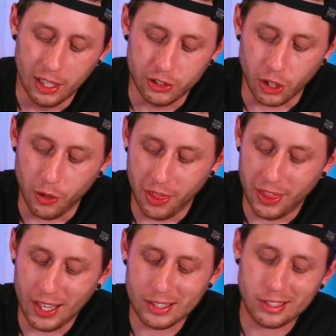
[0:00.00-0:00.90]
So
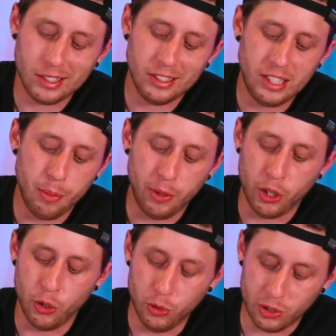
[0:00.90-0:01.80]
that's
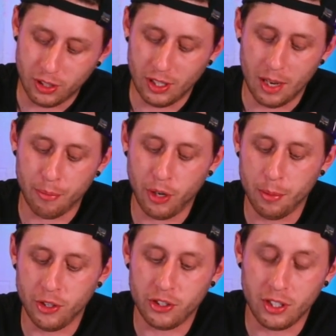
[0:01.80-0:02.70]
CPUs and pretty
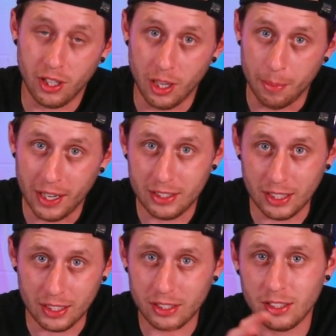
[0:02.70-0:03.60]
much the
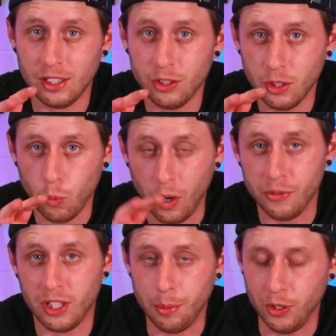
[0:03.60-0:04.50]
basics with
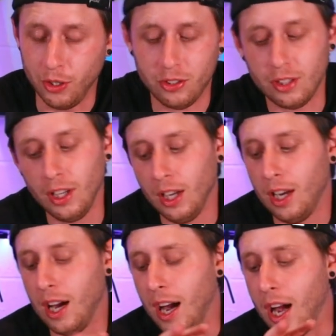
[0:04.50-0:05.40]
CPUs.
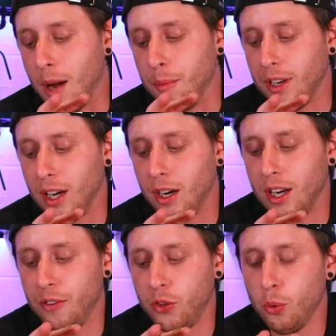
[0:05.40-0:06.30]
Um, now,
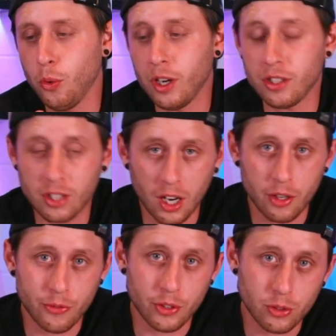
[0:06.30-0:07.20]
if you wanting to
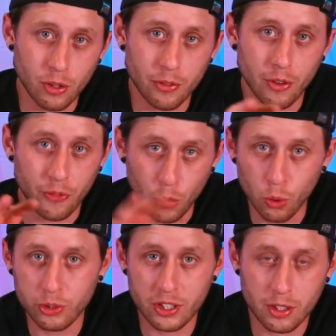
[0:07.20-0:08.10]
go for sort of a
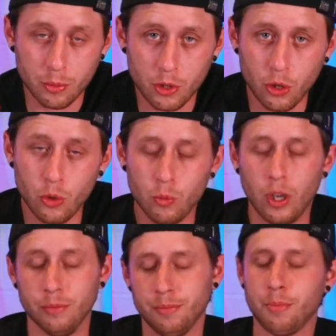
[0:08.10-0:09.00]
full system call,
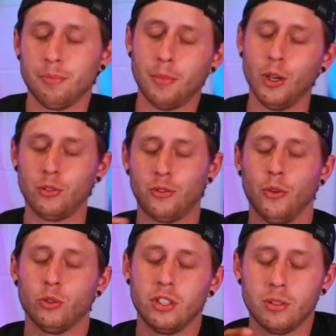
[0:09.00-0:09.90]
well, most
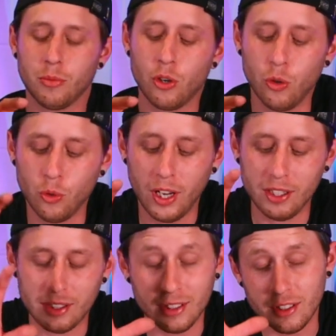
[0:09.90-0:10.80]
full system call,
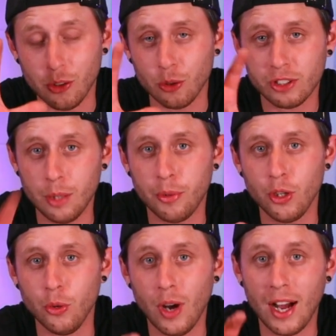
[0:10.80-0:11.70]
as in your
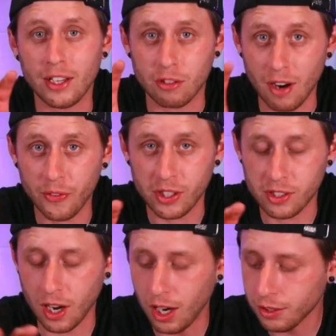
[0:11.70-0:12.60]
CPU and
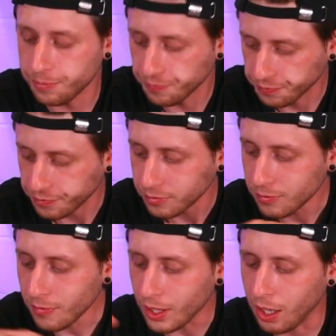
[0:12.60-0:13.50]
graphics card,
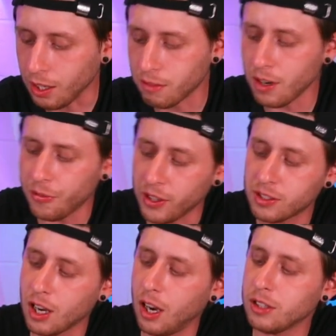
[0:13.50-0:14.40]

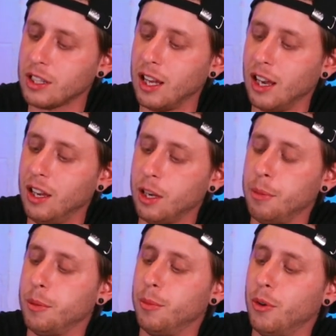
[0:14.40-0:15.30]
graphics cards get a little
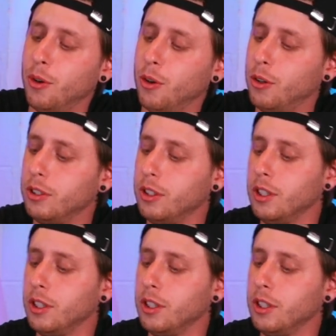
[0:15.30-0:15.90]
bit more